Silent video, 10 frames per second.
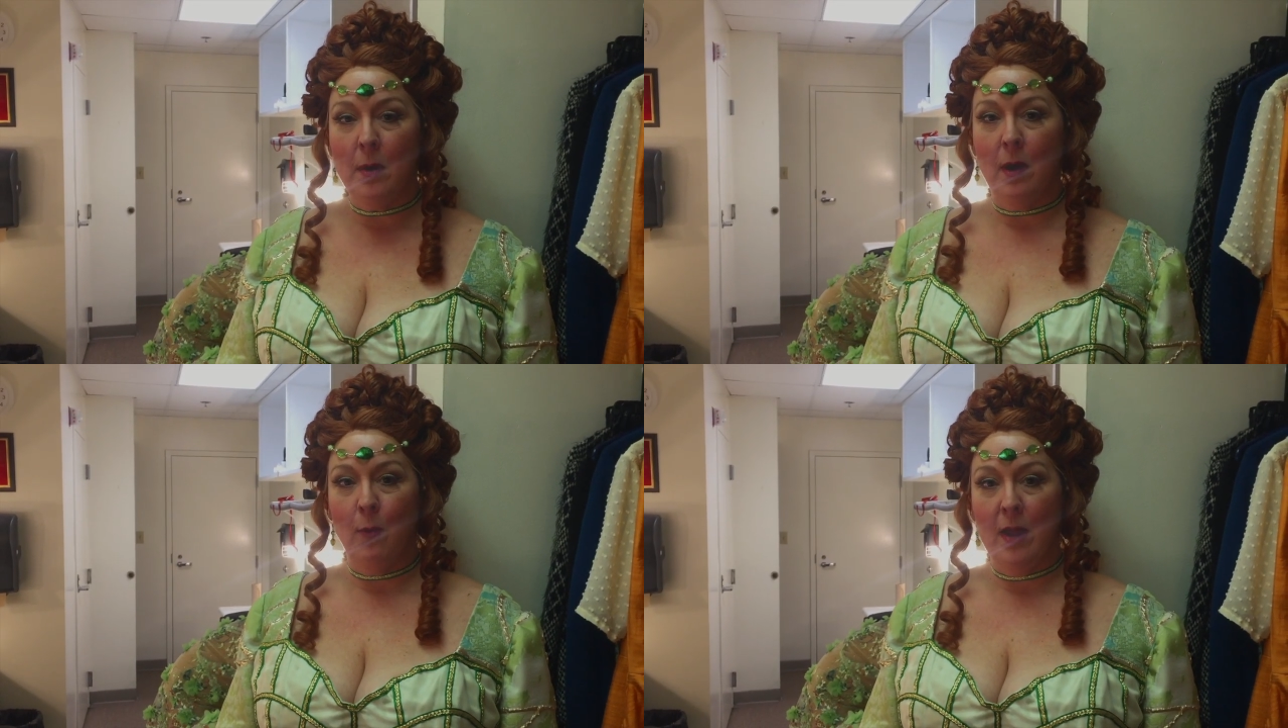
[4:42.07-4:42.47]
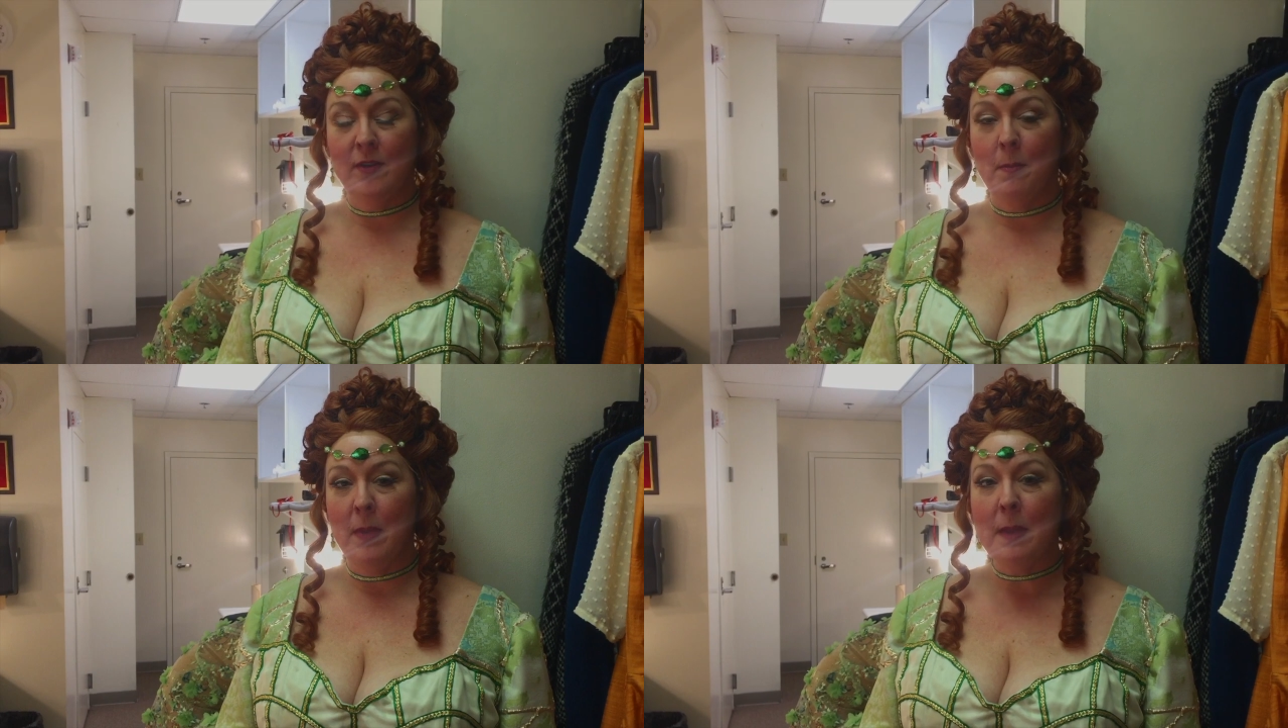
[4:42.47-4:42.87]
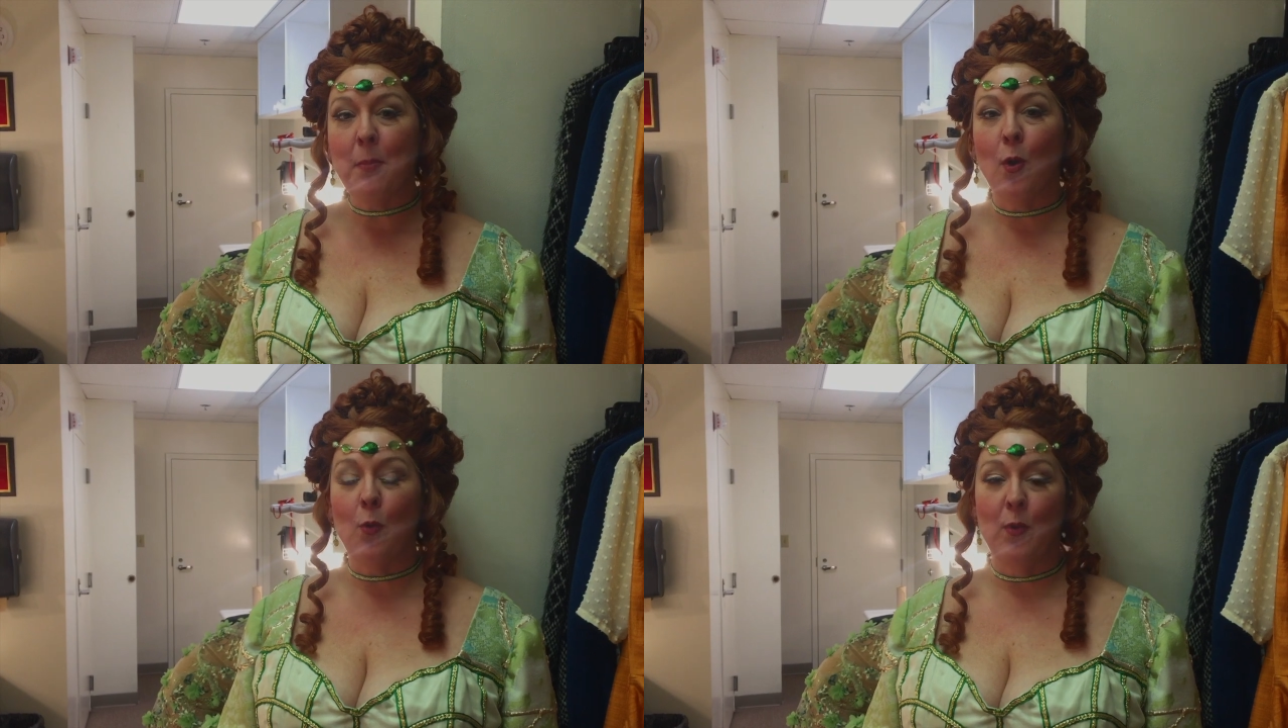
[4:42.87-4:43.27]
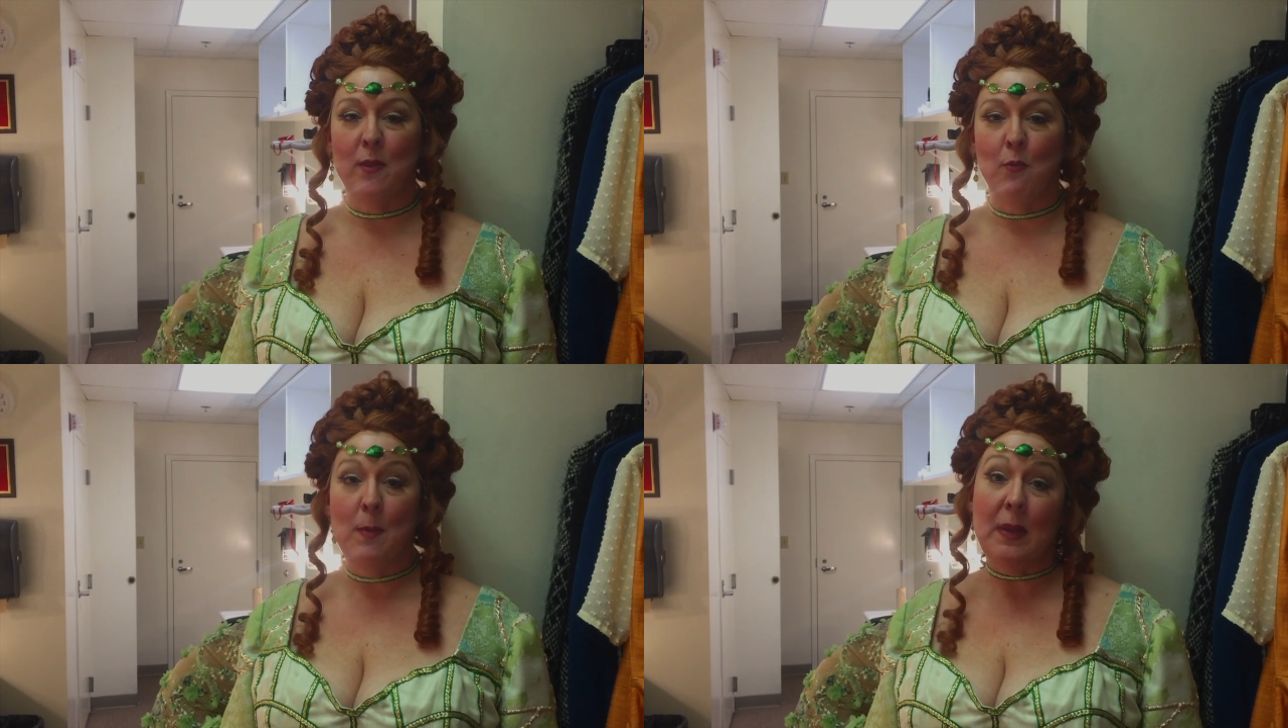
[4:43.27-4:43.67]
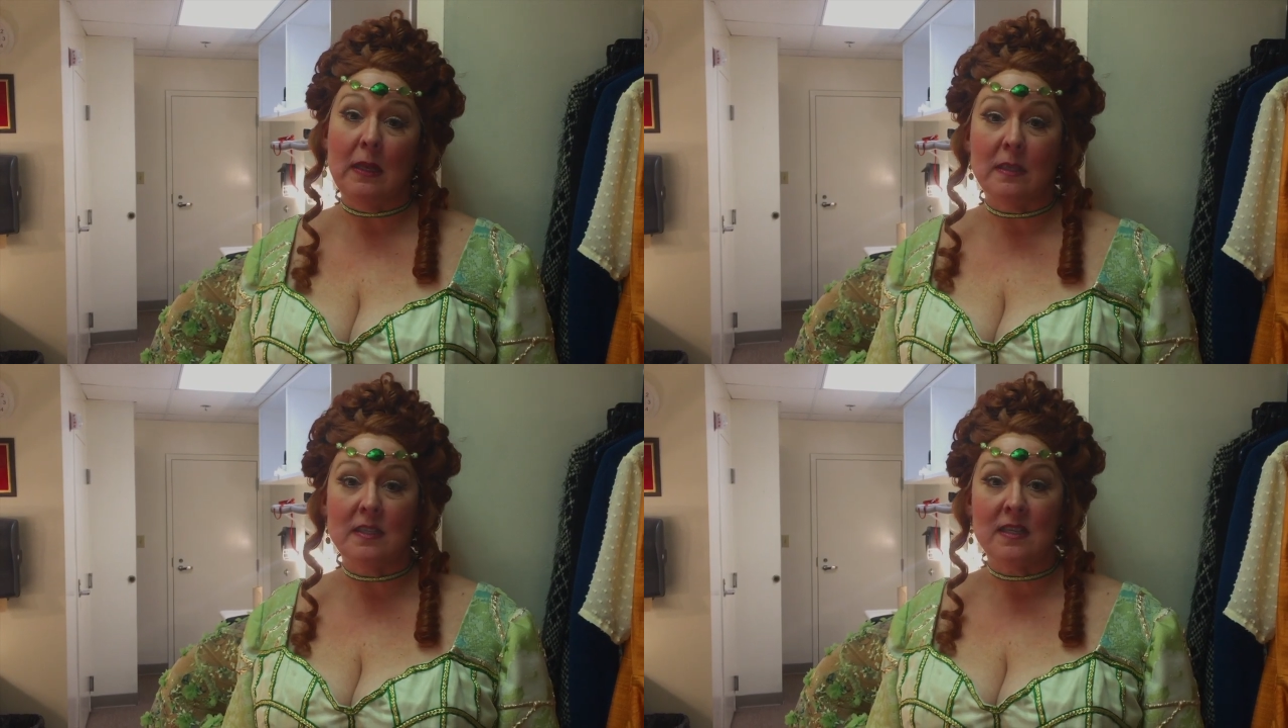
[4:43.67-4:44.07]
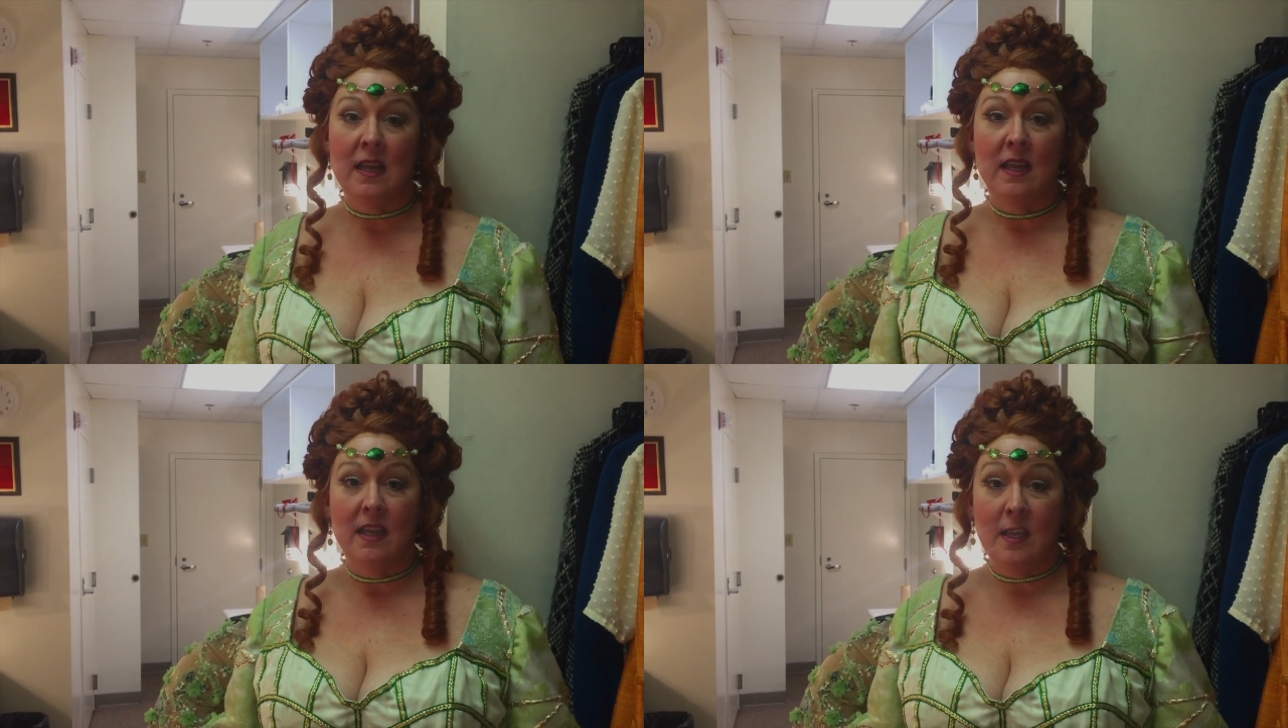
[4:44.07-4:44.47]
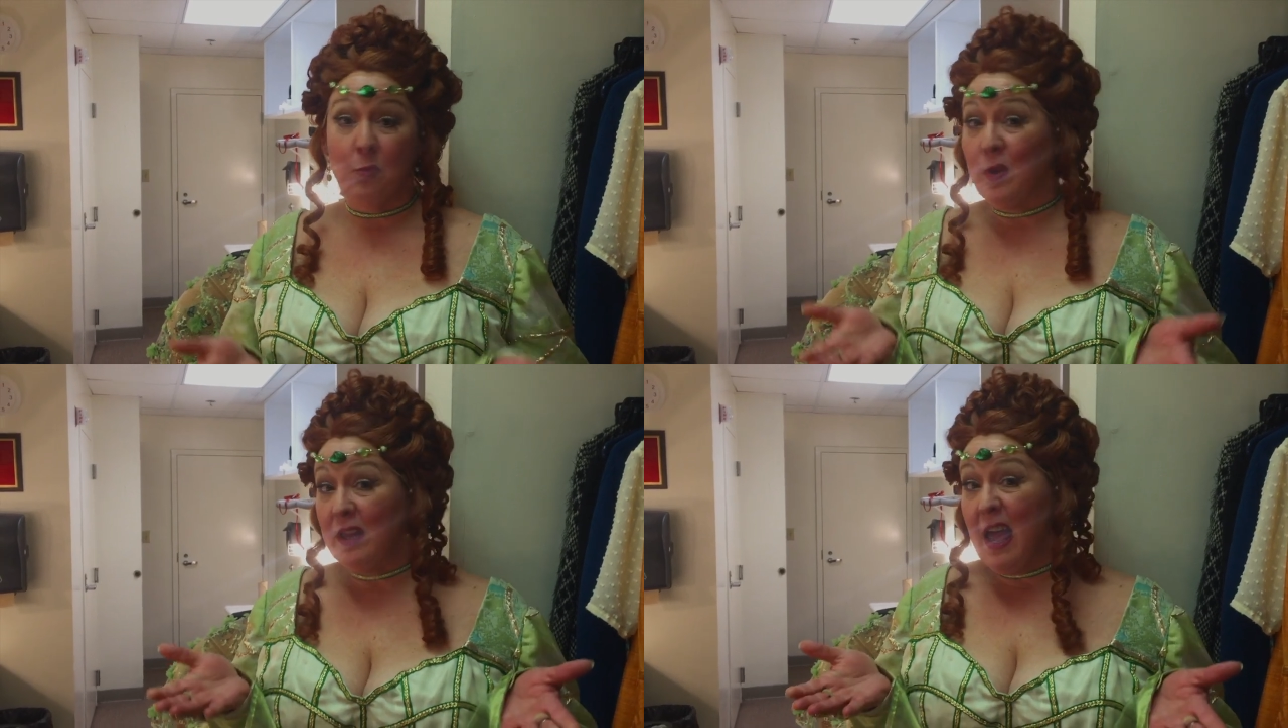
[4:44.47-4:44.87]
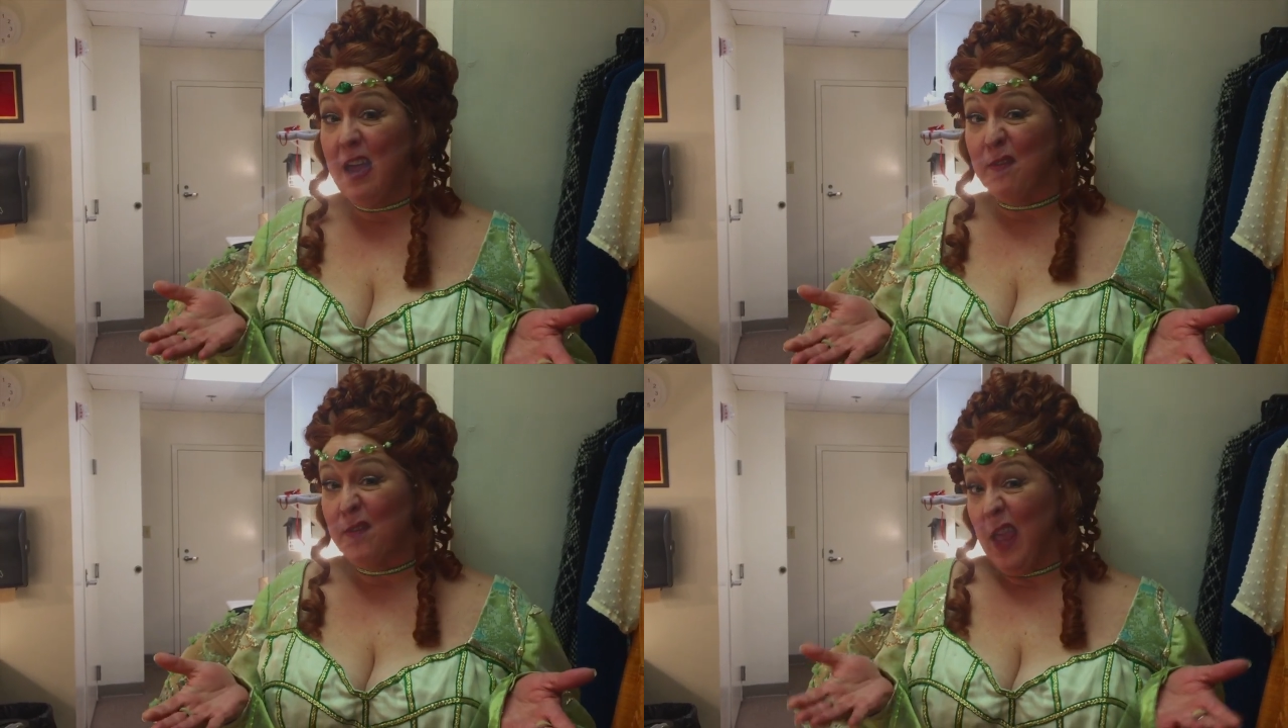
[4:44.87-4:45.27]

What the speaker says: around a maypole with ribbons in real life?